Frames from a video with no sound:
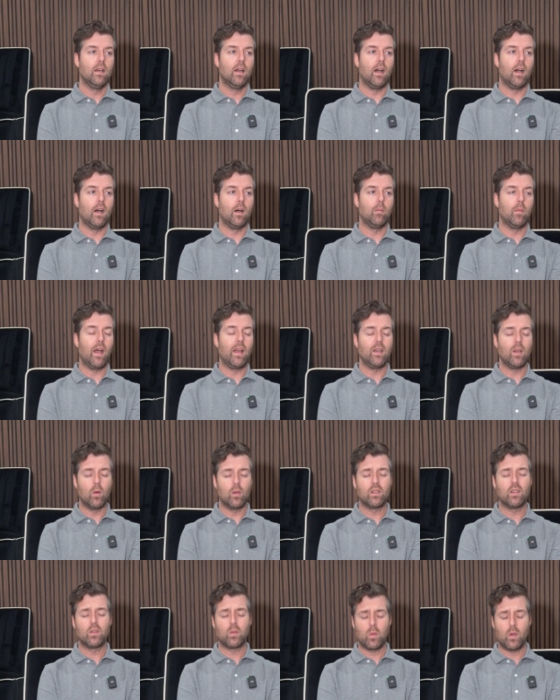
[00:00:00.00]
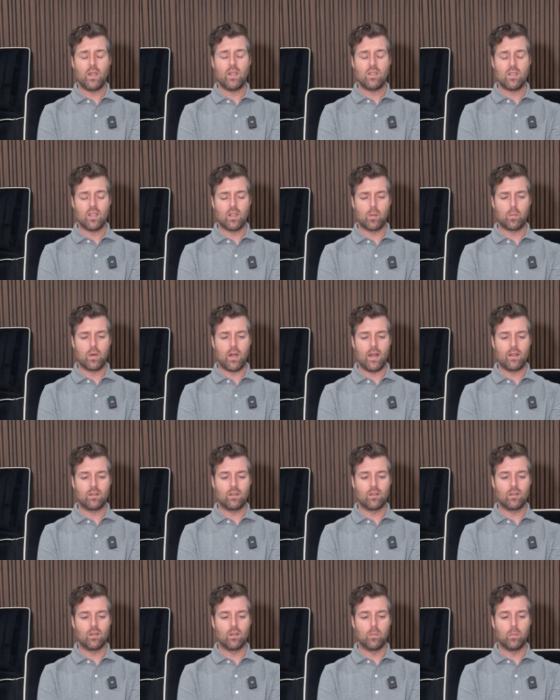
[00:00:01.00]
Um, I know it's a twenty channel
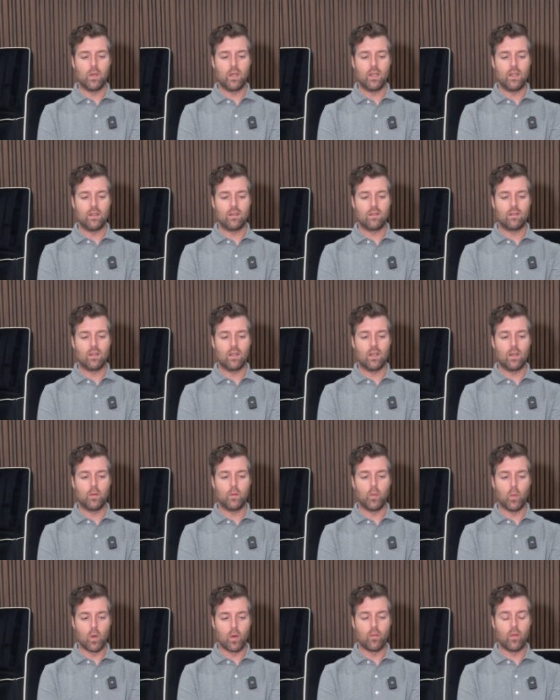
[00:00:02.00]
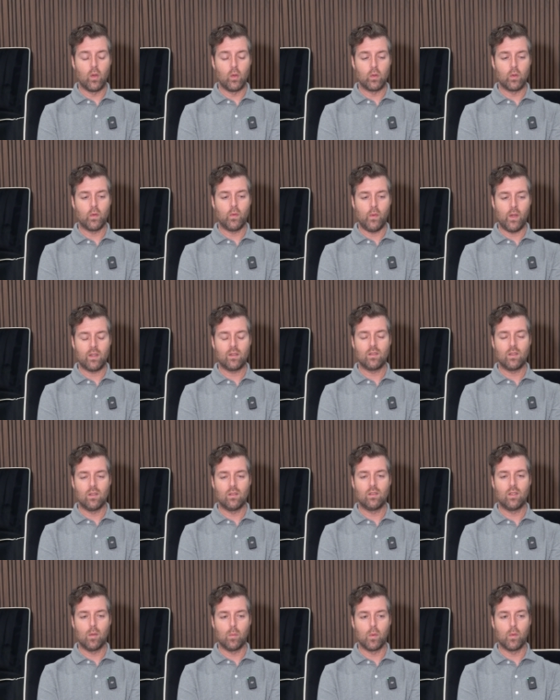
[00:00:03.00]
processor, but it's uh, four of those are fixed
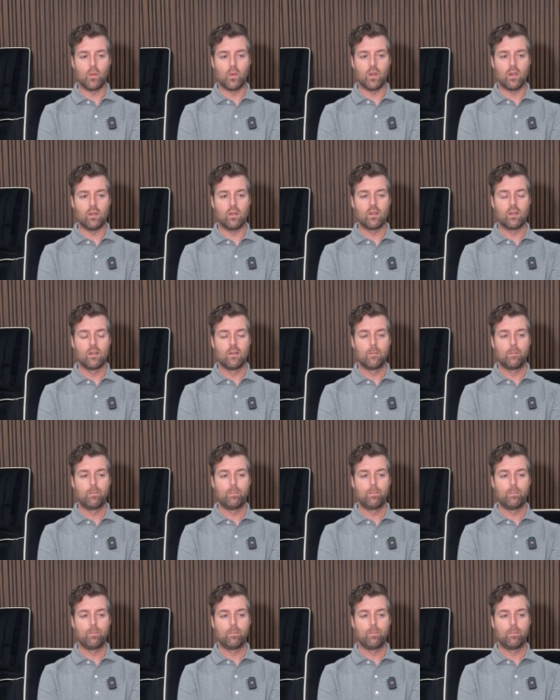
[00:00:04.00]
as subwoofers.